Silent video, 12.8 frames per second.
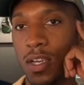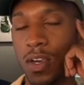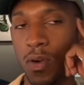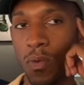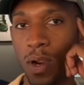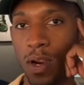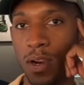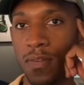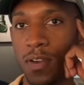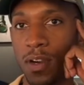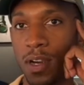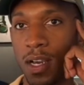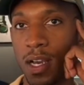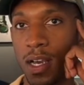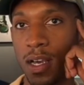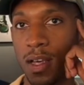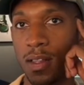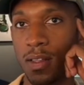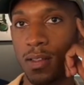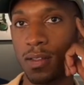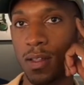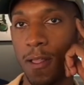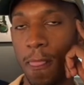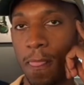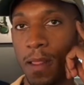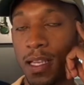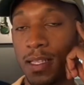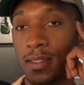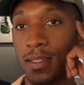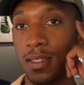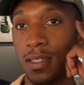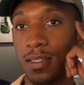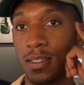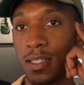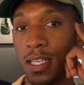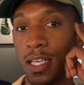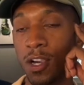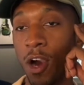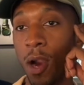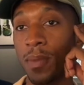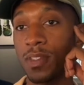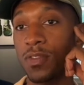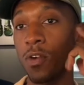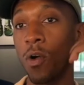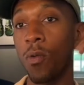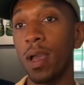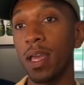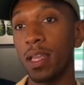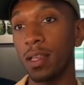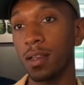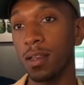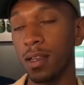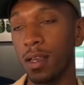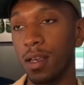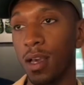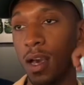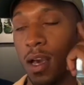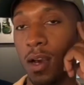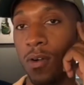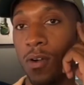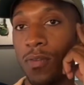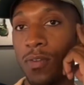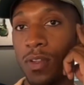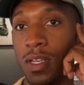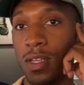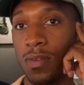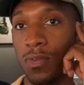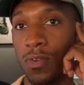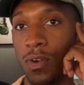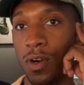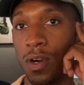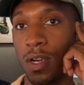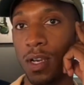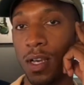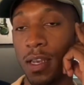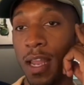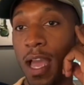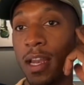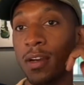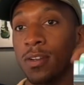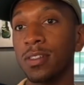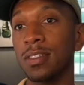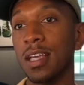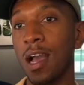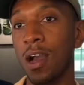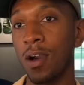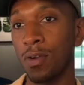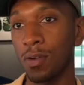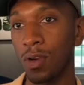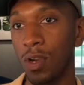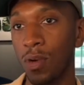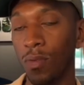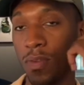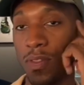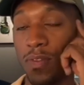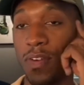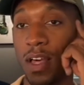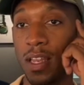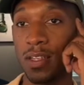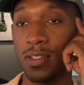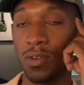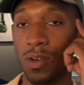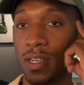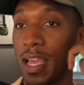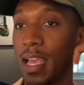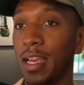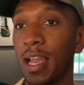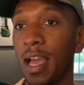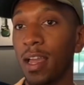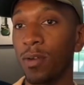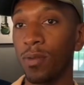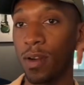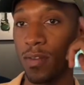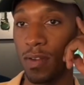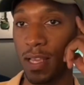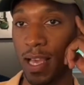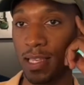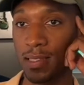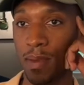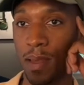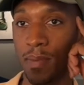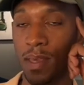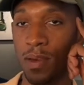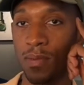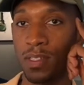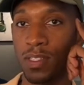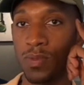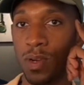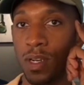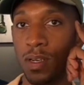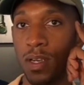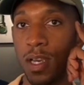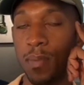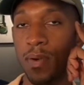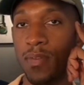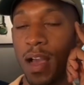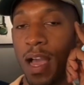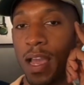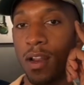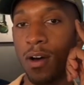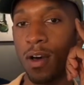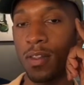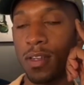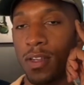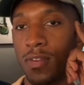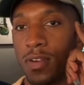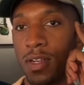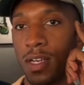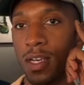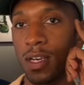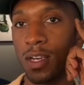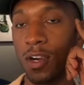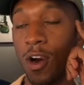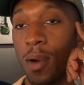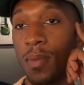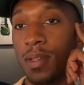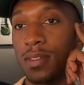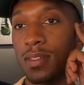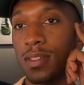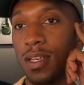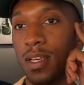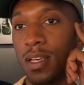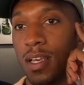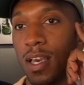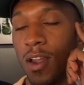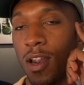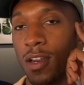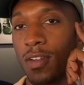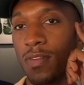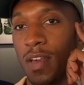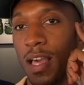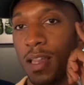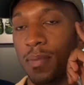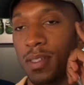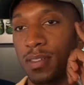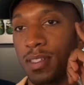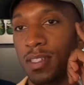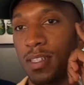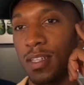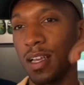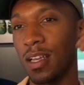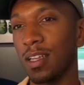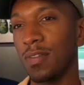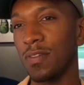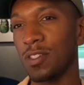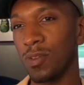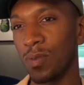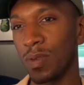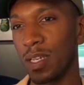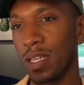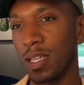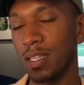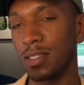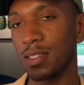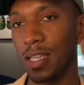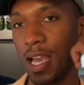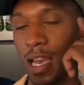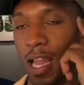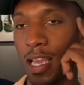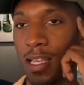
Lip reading: where if you're looking to get garments for a wedding or if you're looking for a night on the town with the fellas or a date night or whatever the case may be, we just want to provide all the different garments and all the different elements an individual would need to kind of like get